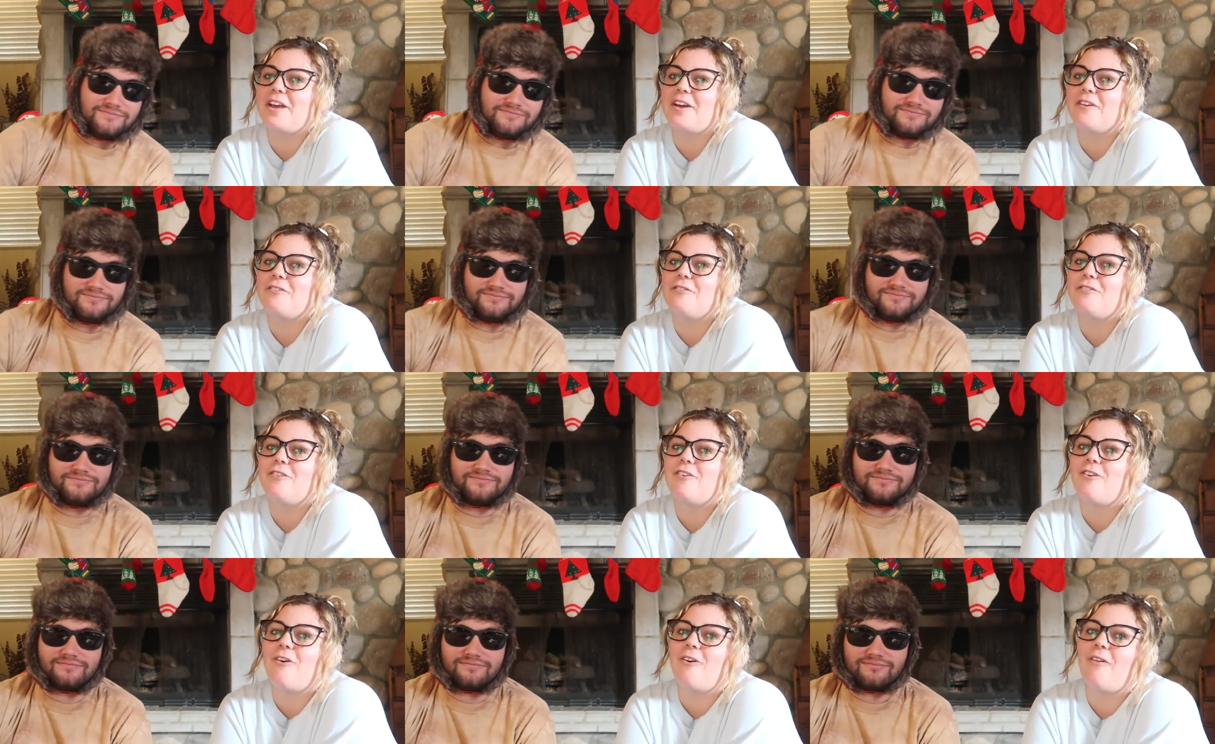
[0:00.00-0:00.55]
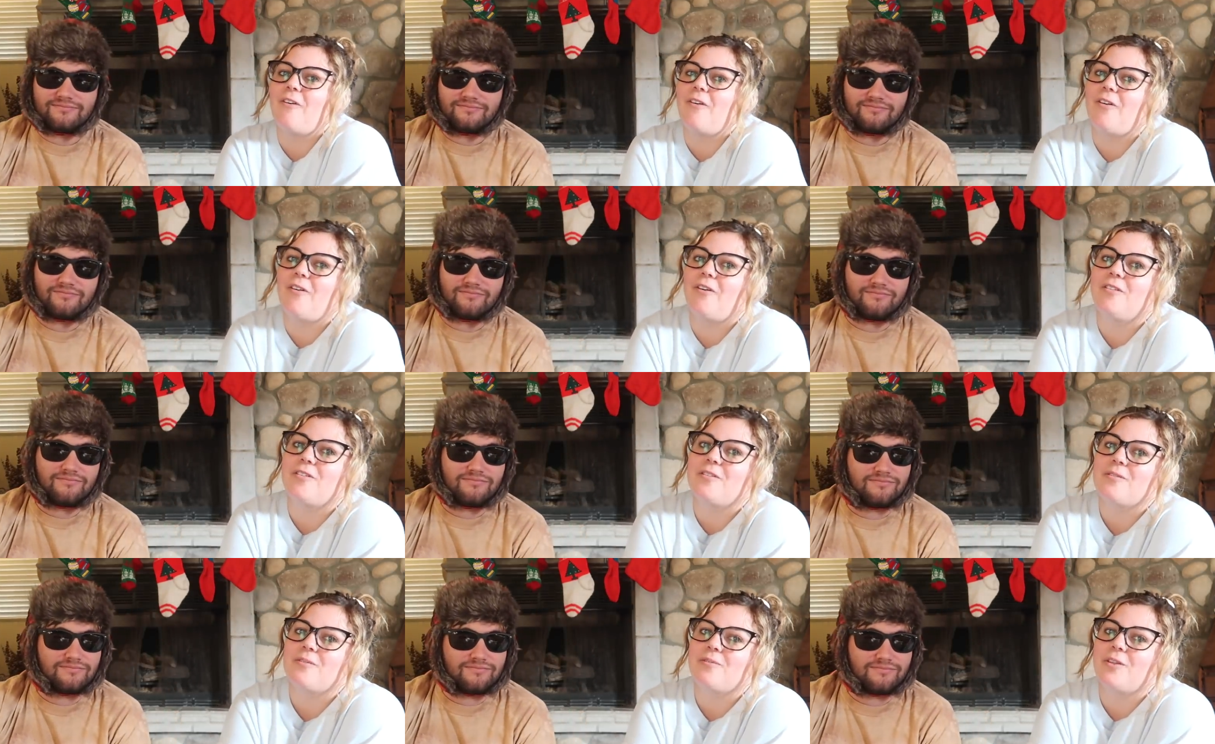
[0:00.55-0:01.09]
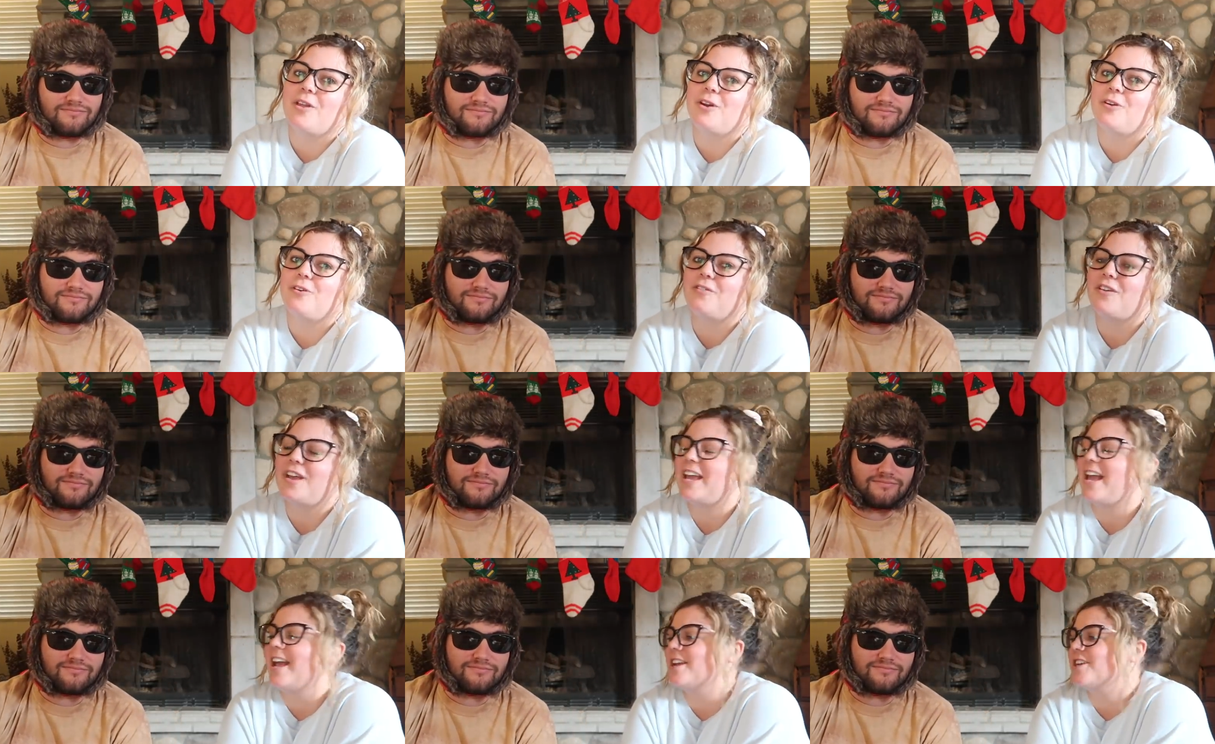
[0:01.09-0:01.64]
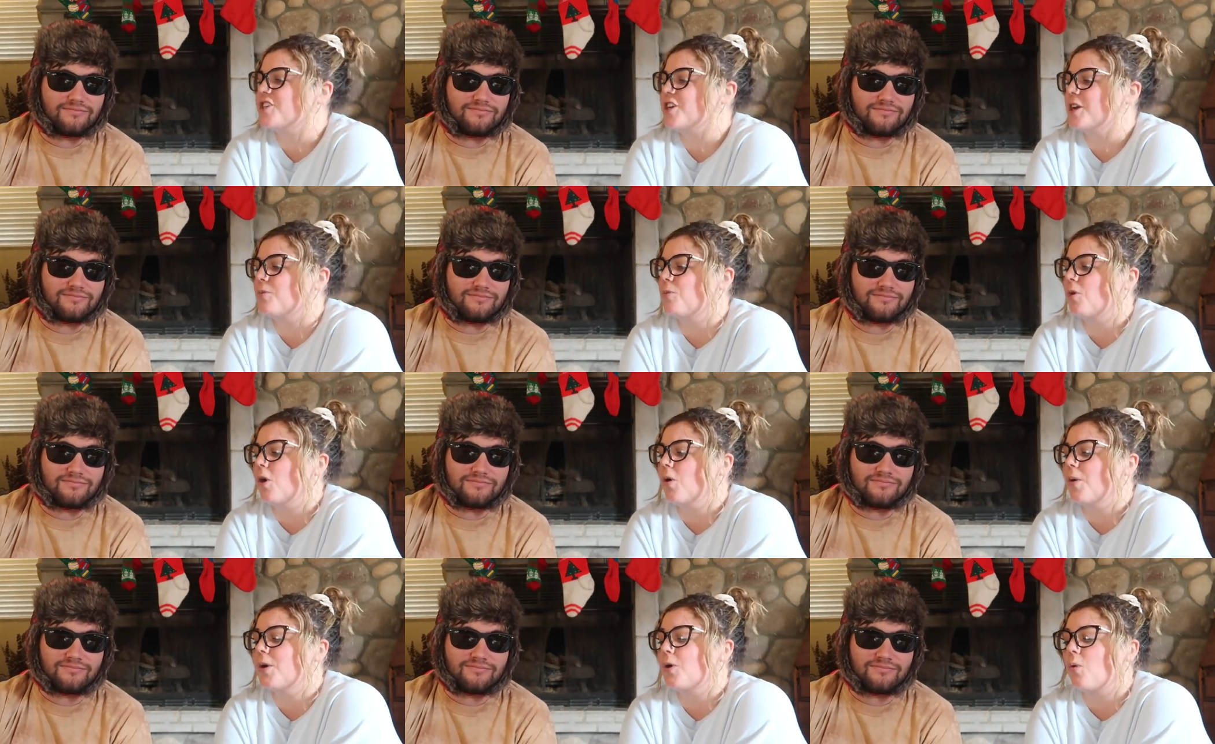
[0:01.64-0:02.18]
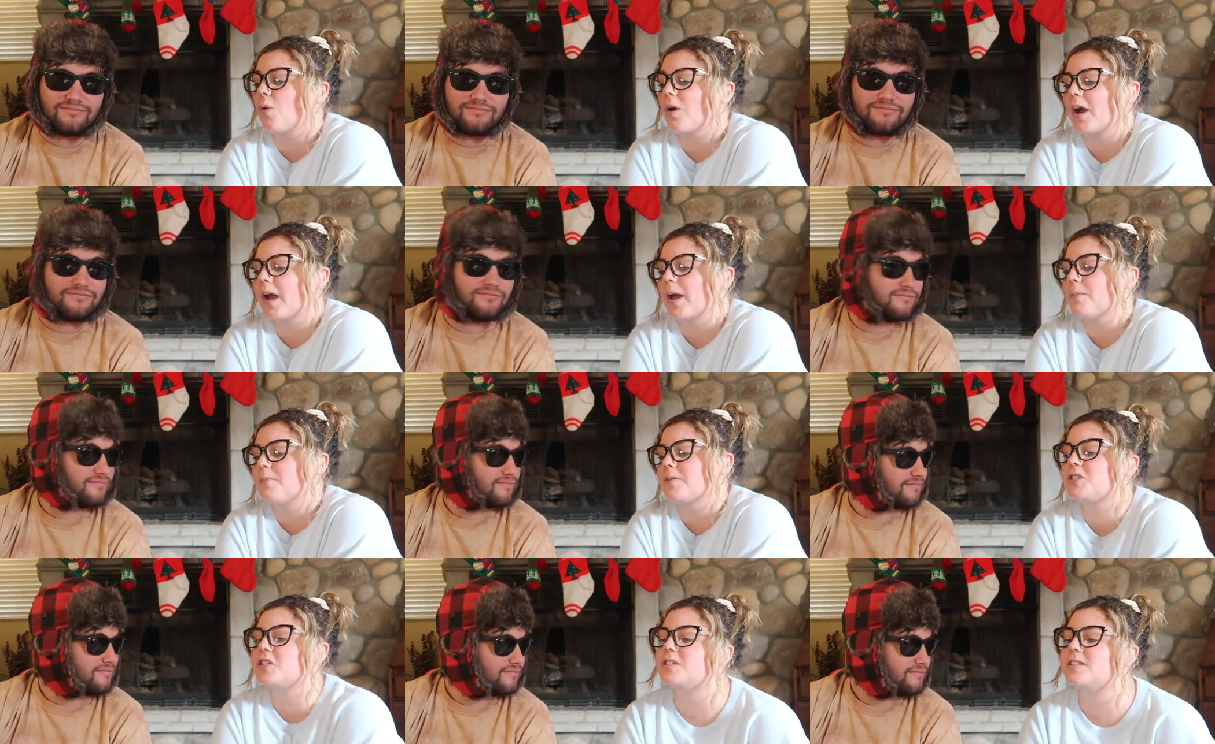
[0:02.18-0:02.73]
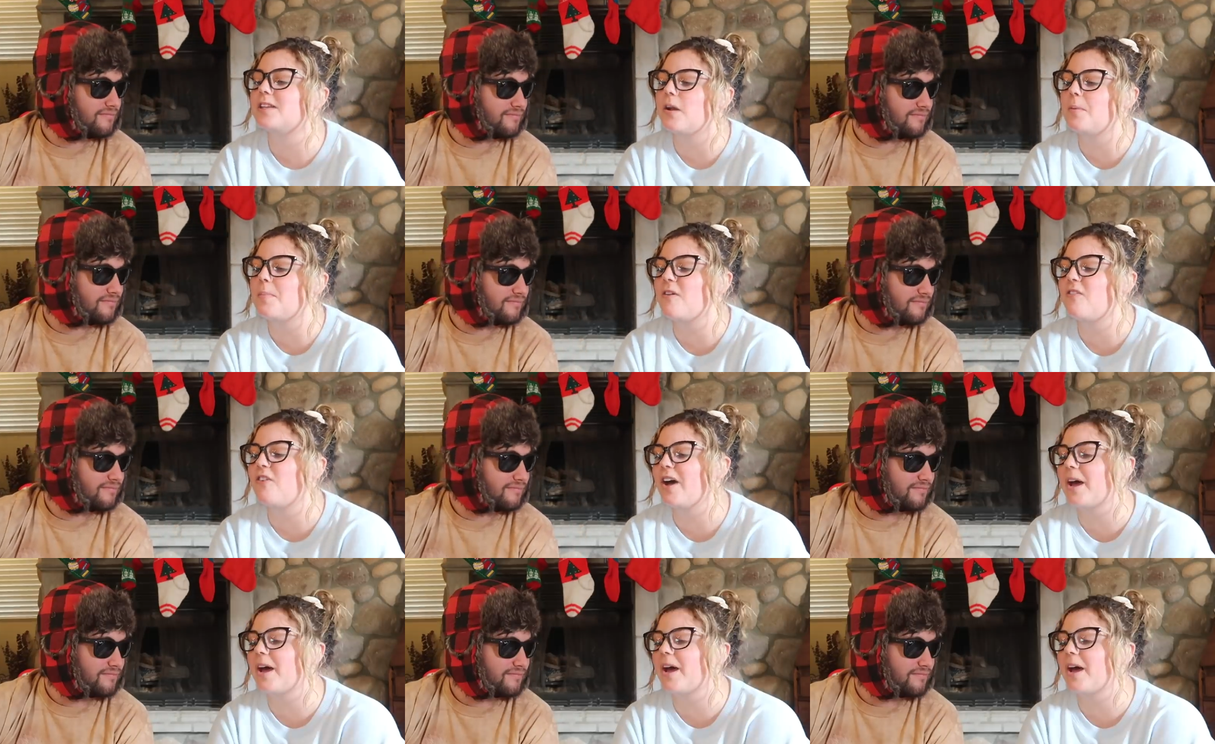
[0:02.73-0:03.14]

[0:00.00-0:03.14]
Speaker 1: like a full little vacation. We're going to Oregon, which is gonna be